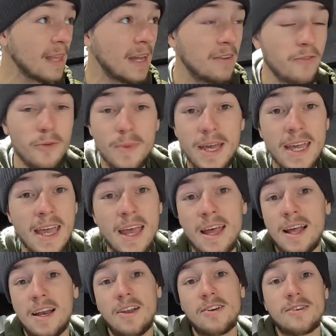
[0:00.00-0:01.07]
For me,
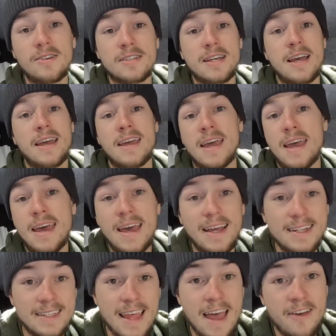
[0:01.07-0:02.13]
like I say,
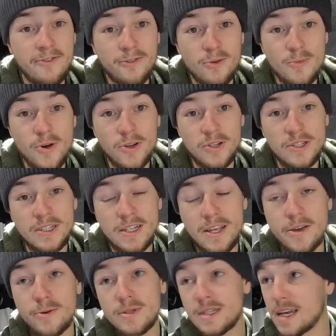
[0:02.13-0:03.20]
it's there for emergency
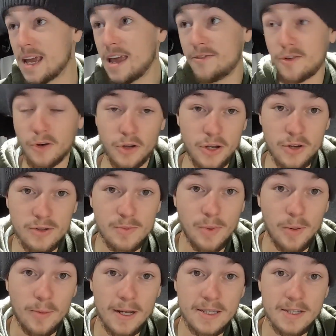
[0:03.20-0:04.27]
use. If I can use a
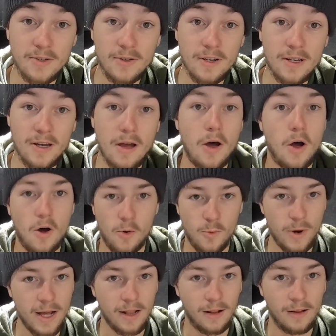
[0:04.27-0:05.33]
public toilet, I
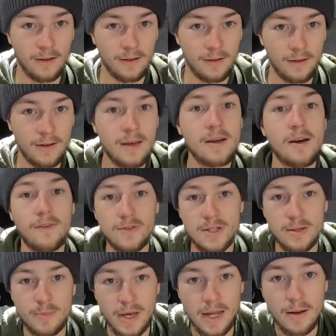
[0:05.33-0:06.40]
will.
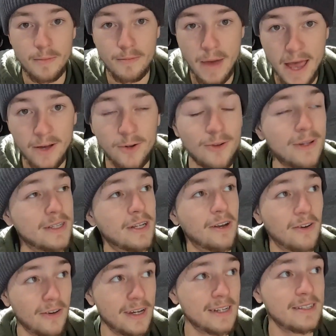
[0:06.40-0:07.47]
Obviously being a male, it's a
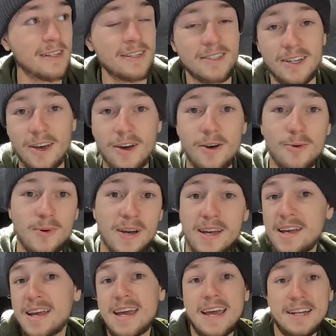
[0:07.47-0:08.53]
lot easier to go
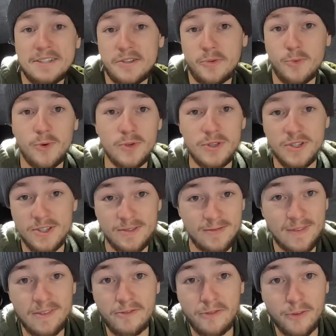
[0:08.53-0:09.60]
into the woods
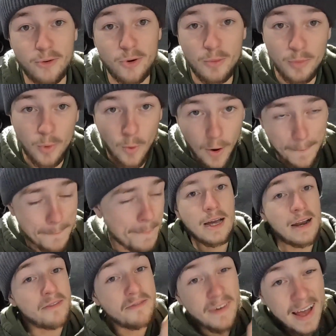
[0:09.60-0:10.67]
for a #1.
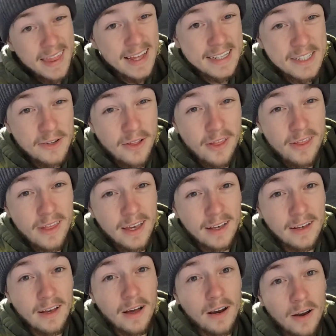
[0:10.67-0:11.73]
And in fact, that's the other
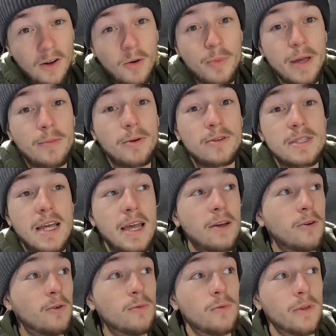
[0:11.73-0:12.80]
thing. A lot of people will say,
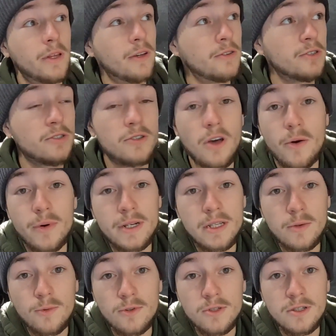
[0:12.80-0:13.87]
oh, you can just go into
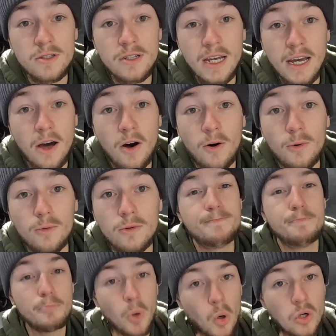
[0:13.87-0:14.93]
the woods and dig a hole.
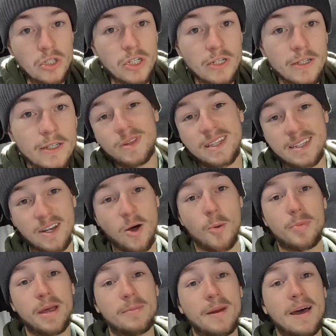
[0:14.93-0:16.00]
But there's a lot of
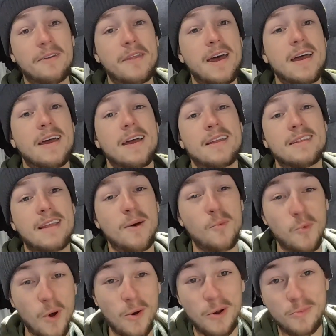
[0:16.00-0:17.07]
people out there
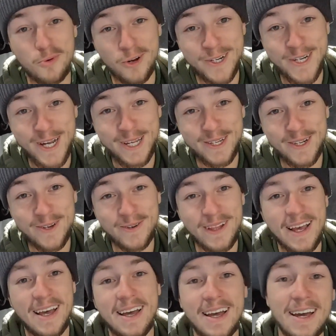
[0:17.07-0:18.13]
that won't appreciate you doing
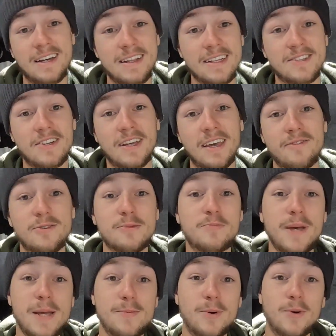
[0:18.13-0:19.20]
that. And that's going to give us
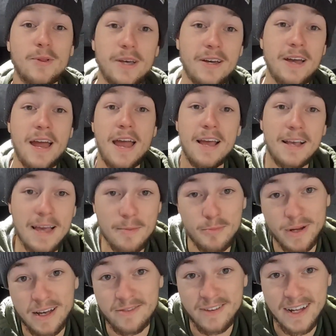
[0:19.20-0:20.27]
people that camp
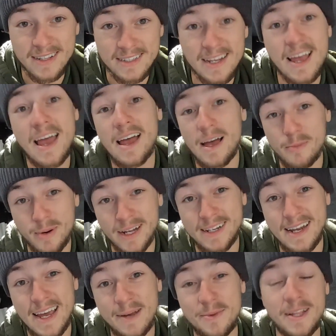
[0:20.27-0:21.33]
in our vans a bad
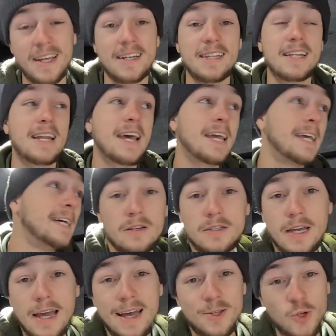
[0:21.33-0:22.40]
name at the end of the day.
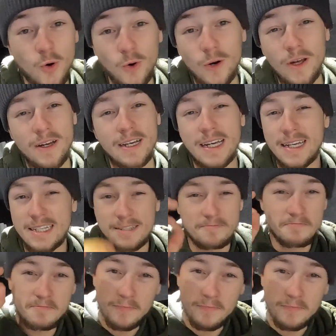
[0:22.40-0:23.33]
So yeah, toilet is